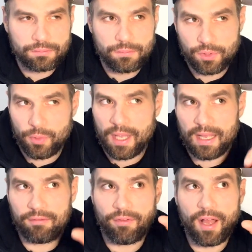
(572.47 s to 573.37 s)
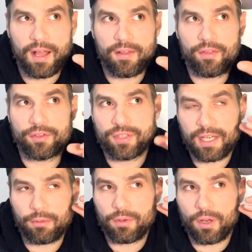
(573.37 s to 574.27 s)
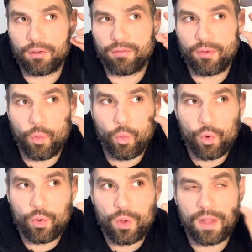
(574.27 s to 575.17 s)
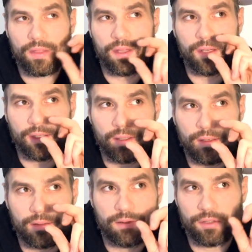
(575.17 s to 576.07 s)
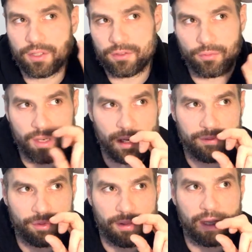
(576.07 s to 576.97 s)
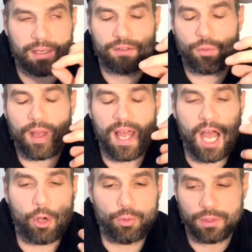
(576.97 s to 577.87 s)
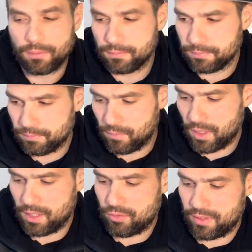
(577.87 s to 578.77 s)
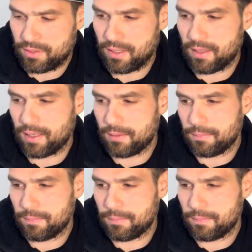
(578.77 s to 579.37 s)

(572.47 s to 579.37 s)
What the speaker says: So we have the sound of W and then L just right after that. So owl. Okay, try saying that.